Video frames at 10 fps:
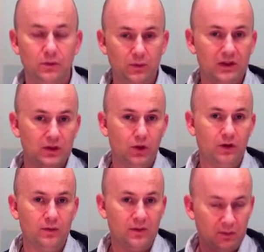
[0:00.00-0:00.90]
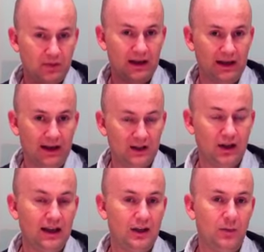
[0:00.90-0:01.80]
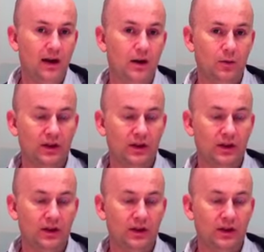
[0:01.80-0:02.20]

we talk, being an incubator,